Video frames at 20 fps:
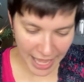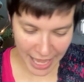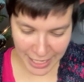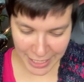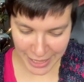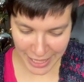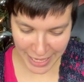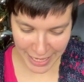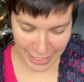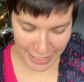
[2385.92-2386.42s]

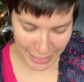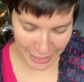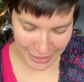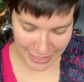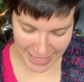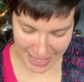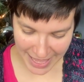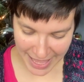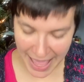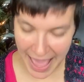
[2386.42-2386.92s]
And then
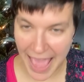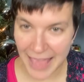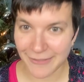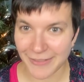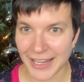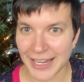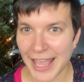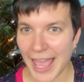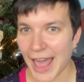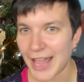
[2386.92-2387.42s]
the
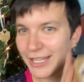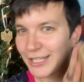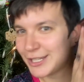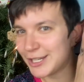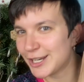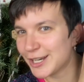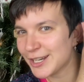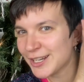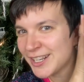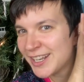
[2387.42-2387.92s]
advent
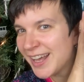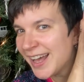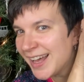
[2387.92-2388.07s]
calendar